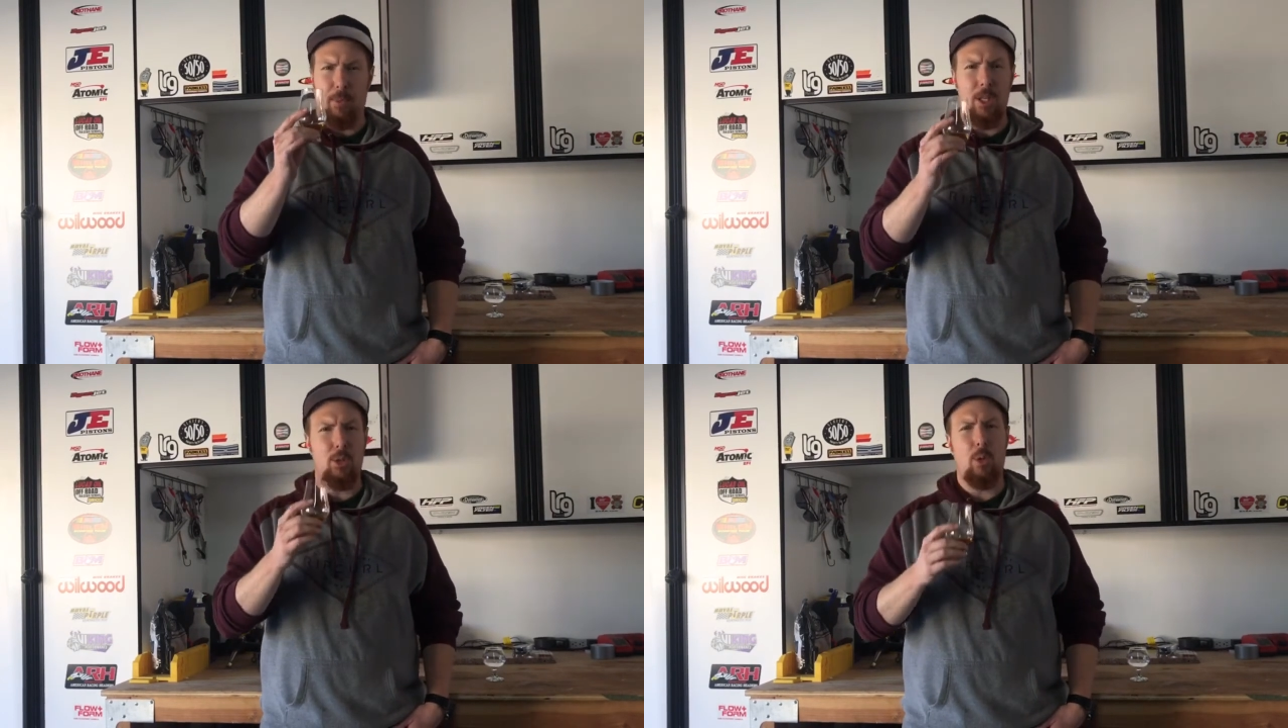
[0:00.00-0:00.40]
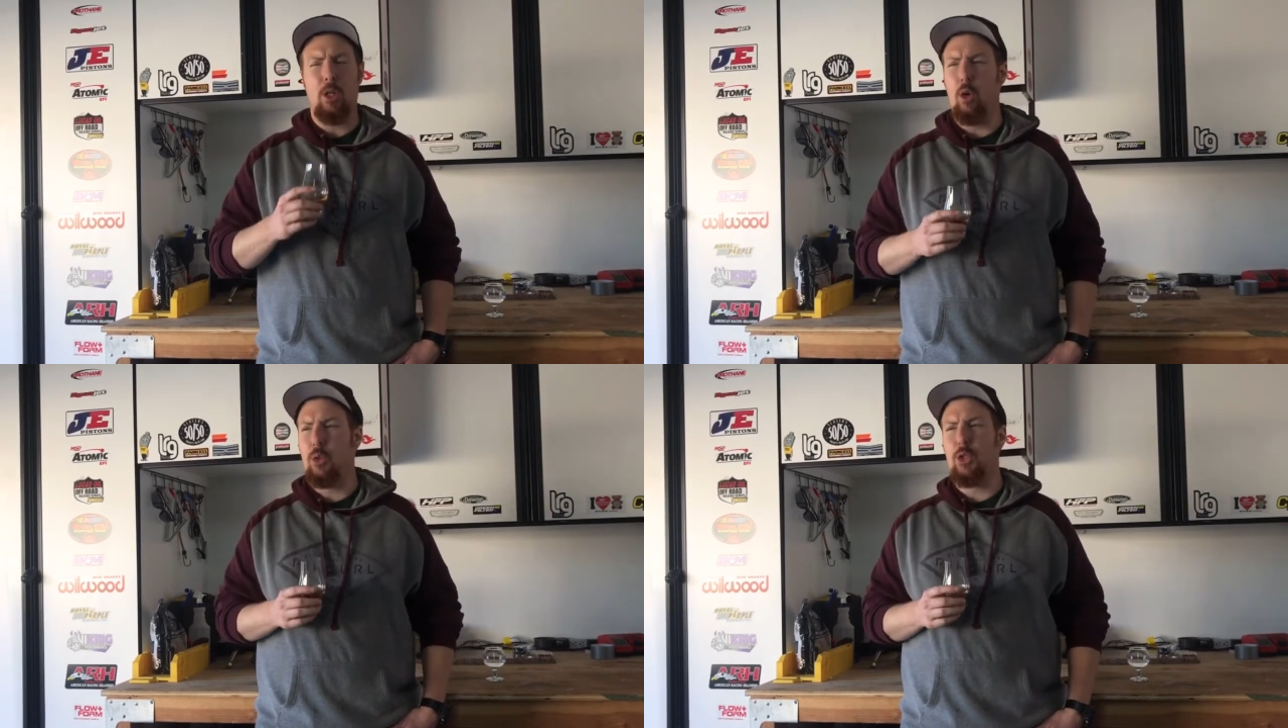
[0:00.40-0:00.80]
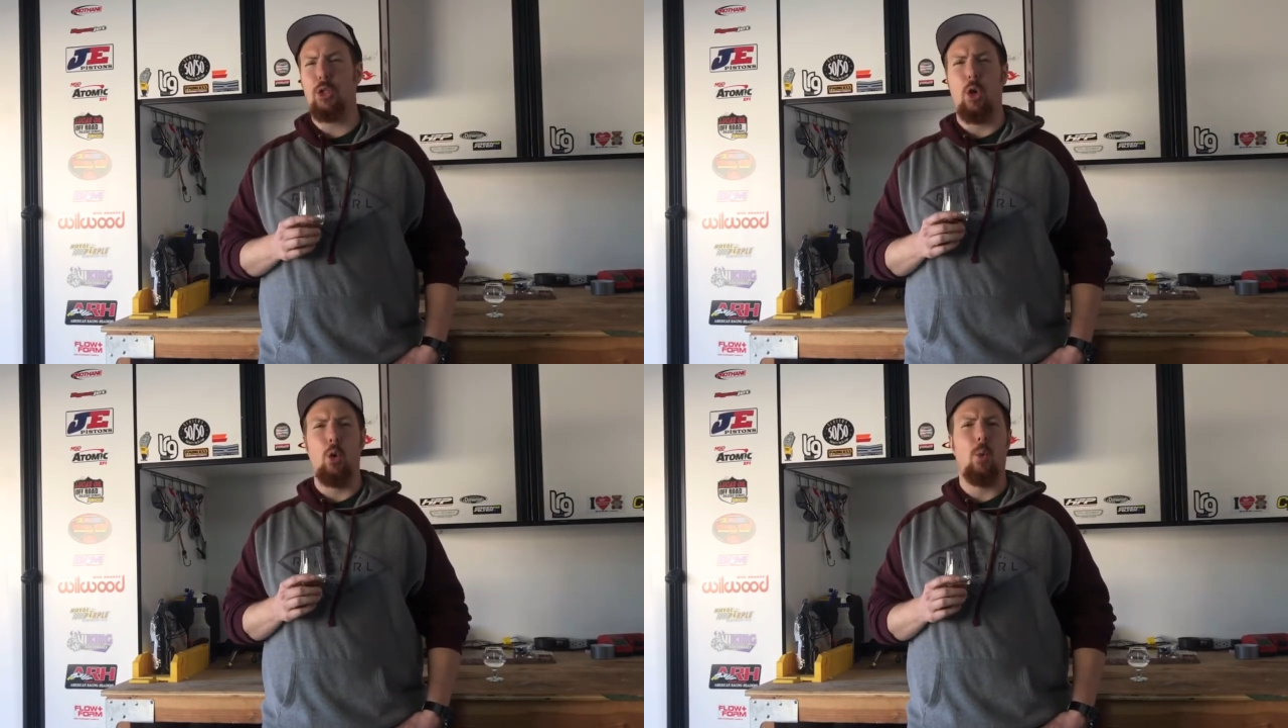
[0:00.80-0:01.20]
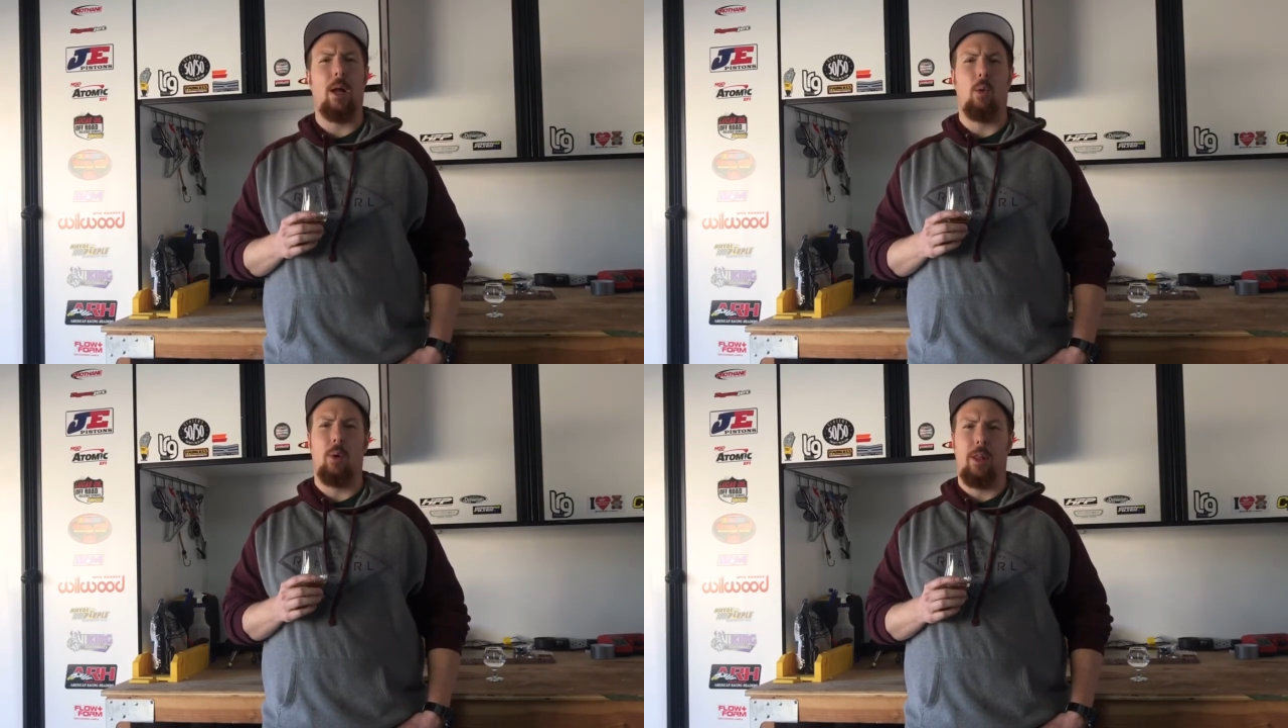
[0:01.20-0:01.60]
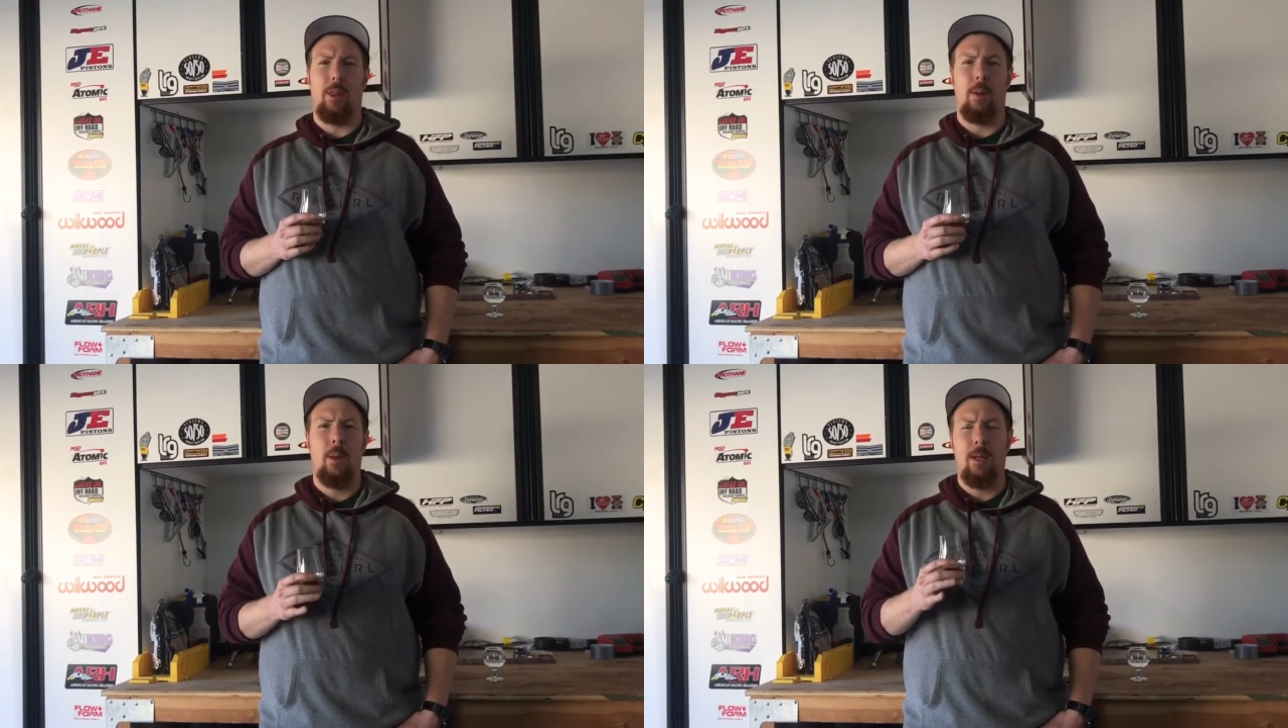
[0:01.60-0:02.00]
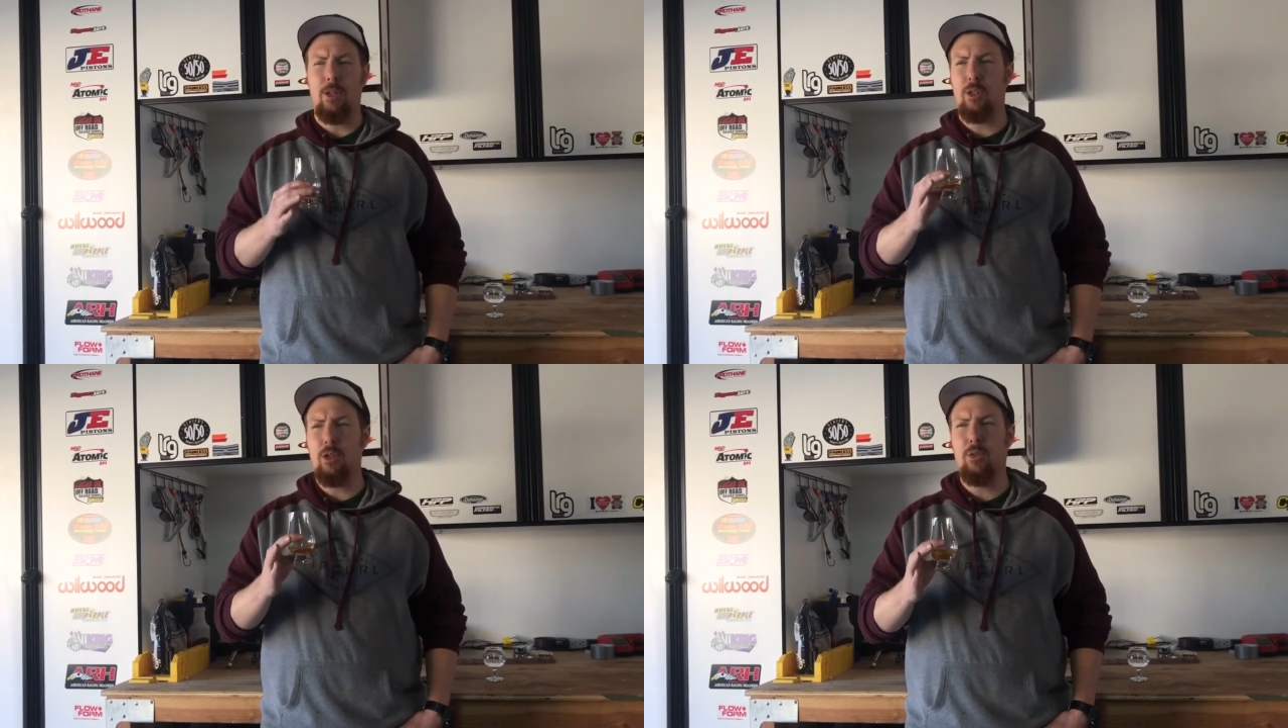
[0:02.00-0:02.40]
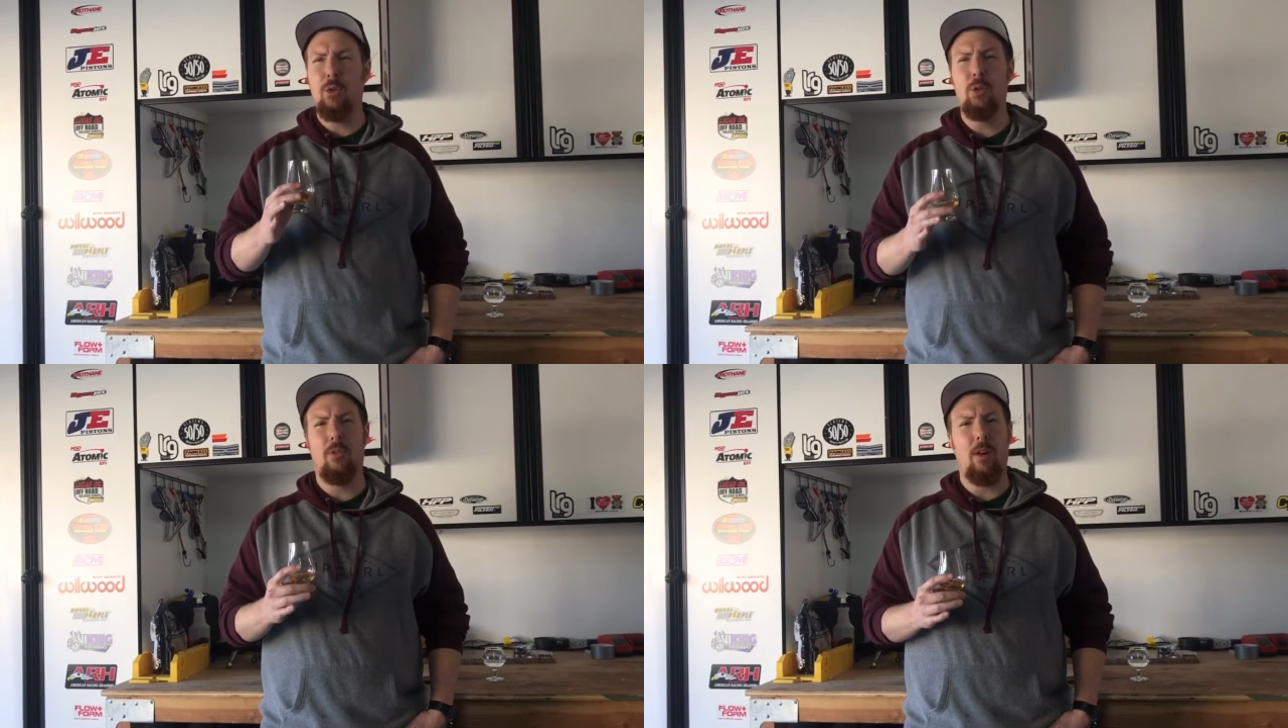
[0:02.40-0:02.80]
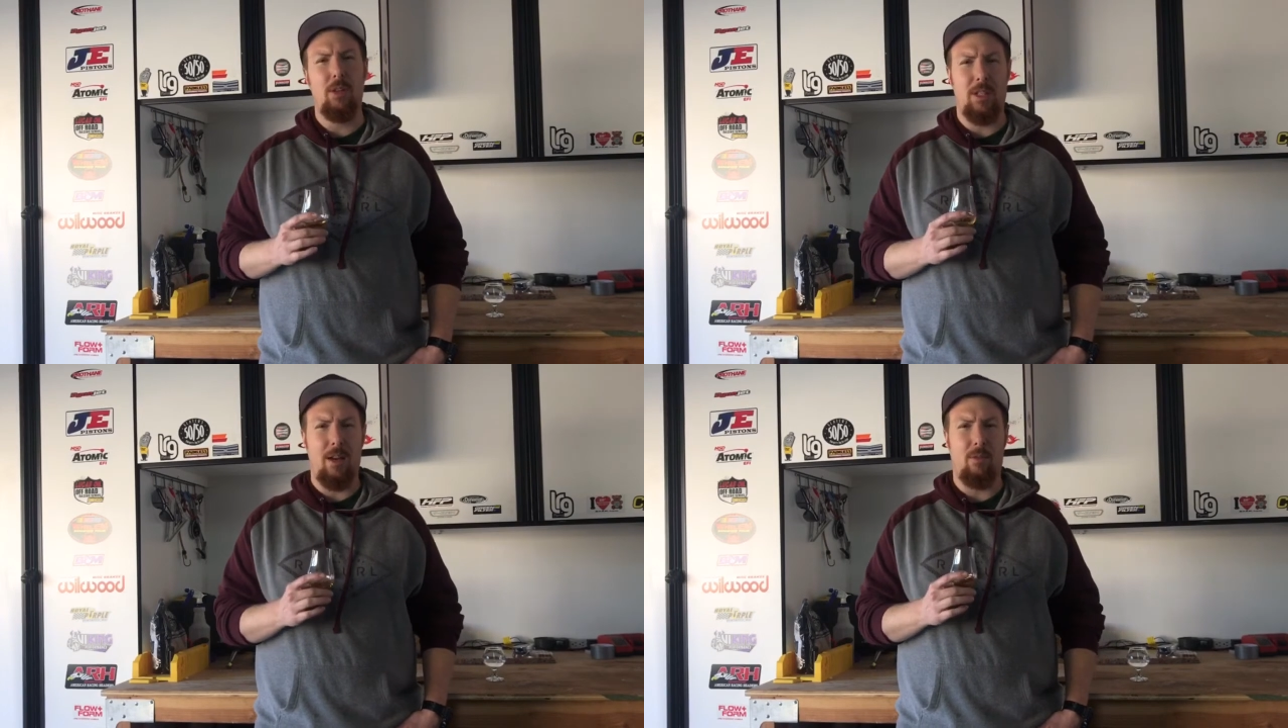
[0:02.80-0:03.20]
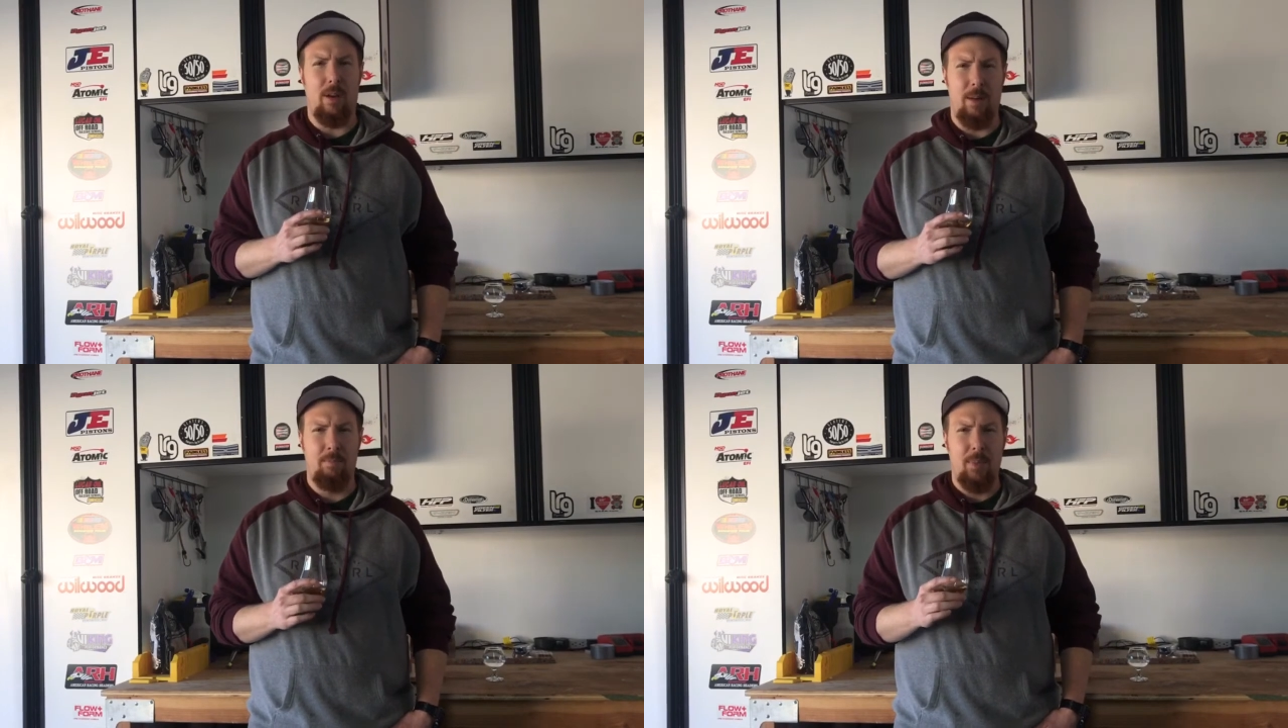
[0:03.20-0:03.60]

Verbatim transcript: this would go so well with, because those foods are very savory.